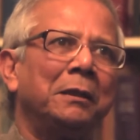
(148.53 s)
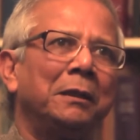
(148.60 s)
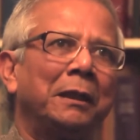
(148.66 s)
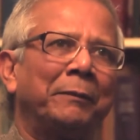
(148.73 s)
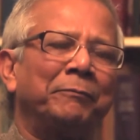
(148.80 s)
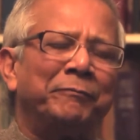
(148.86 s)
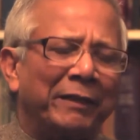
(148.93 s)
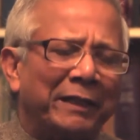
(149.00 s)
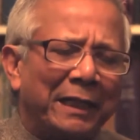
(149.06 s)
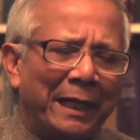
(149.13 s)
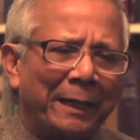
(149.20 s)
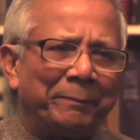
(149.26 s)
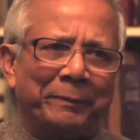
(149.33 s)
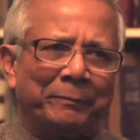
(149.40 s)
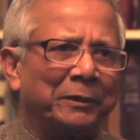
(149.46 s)
I'm very
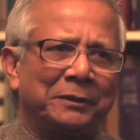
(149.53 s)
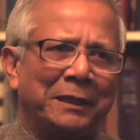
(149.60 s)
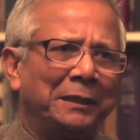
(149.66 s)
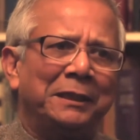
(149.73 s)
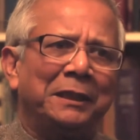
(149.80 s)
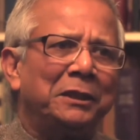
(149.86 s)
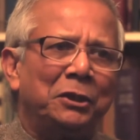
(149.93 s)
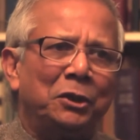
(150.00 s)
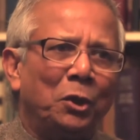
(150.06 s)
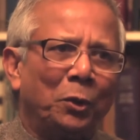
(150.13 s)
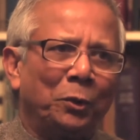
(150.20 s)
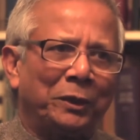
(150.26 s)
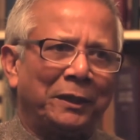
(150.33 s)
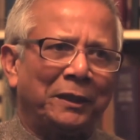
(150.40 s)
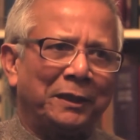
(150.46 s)
happy because I didn't
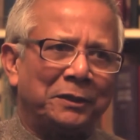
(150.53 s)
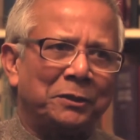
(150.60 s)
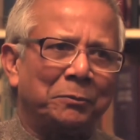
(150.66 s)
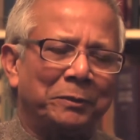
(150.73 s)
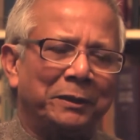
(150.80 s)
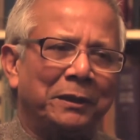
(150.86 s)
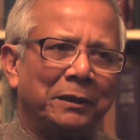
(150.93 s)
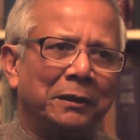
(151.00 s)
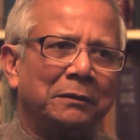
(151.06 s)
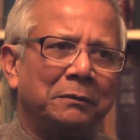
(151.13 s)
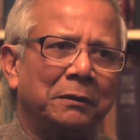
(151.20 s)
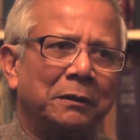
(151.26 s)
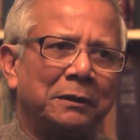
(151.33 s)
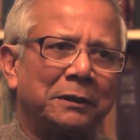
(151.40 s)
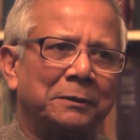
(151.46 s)
know that this would be the
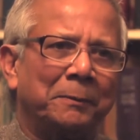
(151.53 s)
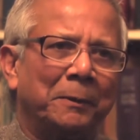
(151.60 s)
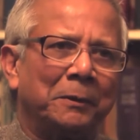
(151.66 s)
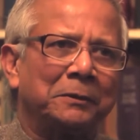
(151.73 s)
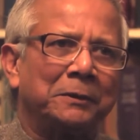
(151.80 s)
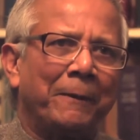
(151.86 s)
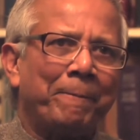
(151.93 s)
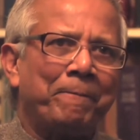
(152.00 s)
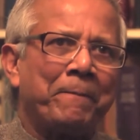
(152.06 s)
uh, response.